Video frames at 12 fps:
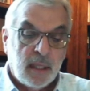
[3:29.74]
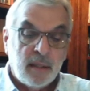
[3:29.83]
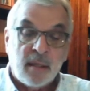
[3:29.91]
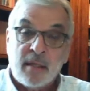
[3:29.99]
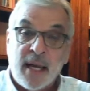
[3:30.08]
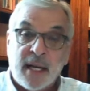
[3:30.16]

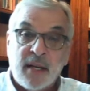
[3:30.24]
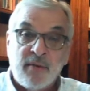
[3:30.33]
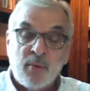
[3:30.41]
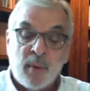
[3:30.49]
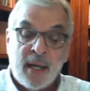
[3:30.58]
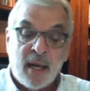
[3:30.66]

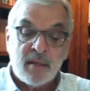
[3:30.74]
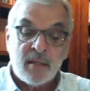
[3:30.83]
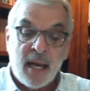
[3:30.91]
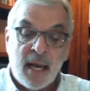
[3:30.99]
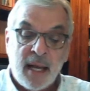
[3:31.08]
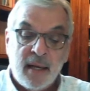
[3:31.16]
Detectives went
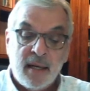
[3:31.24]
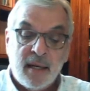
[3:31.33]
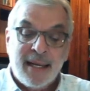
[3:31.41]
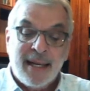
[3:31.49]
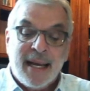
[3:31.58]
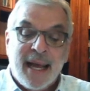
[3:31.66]
outside,
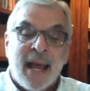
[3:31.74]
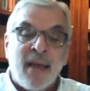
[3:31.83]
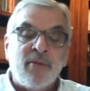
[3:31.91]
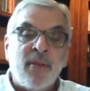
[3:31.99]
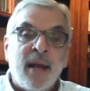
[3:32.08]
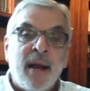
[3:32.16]

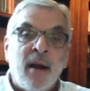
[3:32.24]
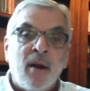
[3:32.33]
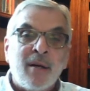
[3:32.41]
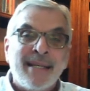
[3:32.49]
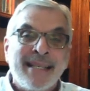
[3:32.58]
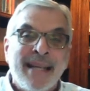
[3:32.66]
and there,
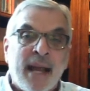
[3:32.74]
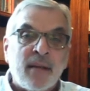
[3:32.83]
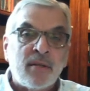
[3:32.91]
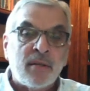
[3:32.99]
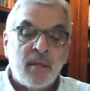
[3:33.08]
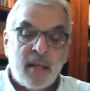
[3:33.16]

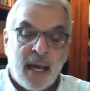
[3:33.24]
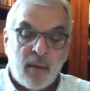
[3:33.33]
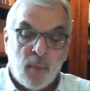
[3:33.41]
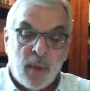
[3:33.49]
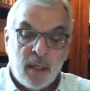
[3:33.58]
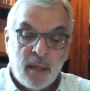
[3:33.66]
next to that
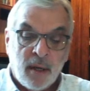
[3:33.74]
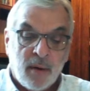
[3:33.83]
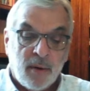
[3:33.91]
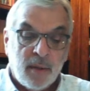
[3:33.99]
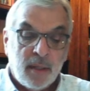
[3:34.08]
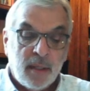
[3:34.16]
window,
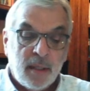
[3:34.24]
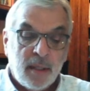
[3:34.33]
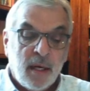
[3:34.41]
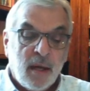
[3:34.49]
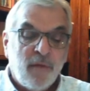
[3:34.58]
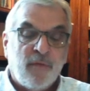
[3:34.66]

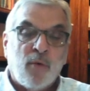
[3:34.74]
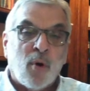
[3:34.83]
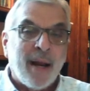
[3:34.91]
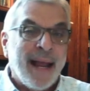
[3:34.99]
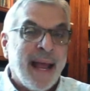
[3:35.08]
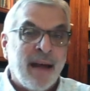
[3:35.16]

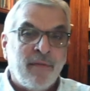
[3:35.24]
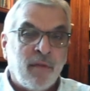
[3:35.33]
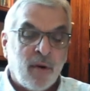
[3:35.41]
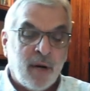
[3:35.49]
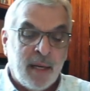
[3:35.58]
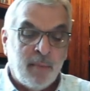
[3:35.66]

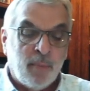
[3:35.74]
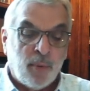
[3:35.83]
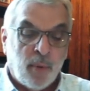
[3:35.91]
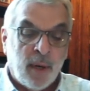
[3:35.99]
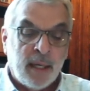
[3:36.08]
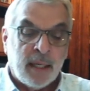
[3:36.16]
forever
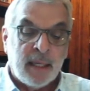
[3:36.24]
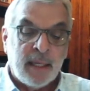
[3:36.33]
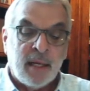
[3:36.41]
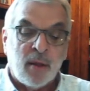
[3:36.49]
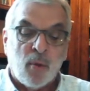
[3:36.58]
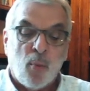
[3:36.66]
imprinted
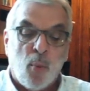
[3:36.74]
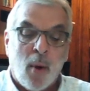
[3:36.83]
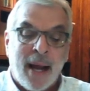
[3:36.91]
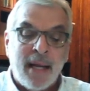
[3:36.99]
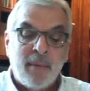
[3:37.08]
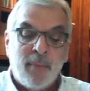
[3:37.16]
in the
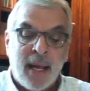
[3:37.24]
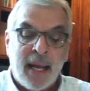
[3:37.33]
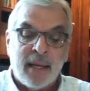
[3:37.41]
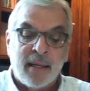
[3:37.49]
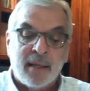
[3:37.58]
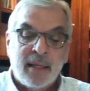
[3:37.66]
white
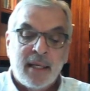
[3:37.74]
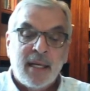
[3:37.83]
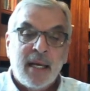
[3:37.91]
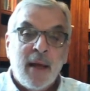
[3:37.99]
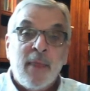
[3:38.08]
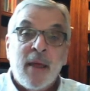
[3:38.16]
paint
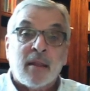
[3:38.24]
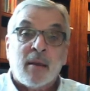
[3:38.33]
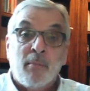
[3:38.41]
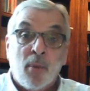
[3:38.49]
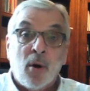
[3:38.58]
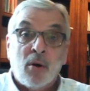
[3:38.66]
that the
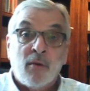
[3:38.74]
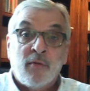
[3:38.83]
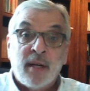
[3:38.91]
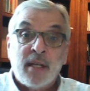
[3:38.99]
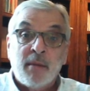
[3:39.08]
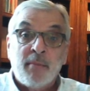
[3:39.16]
murder
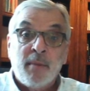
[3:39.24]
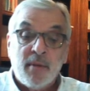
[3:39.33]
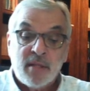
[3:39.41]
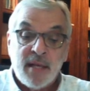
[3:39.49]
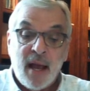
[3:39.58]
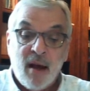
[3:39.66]
victim
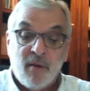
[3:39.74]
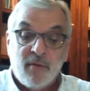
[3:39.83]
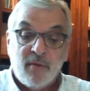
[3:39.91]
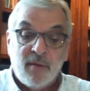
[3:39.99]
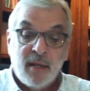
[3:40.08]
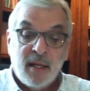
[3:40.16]

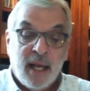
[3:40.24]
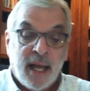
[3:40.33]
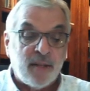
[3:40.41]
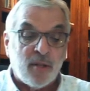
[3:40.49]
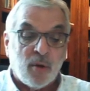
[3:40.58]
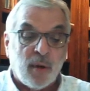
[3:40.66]
himself
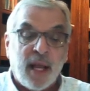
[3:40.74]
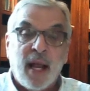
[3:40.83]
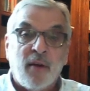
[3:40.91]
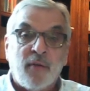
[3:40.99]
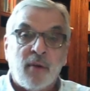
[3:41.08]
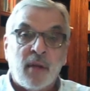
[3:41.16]
had so
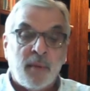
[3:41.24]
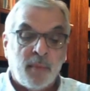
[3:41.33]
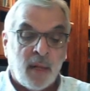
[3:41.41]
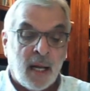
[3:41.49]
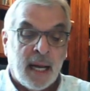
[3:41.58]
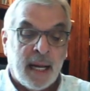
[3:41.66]
carefully
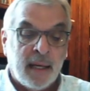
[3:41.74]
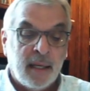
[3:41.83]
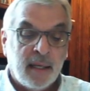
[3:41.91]
applied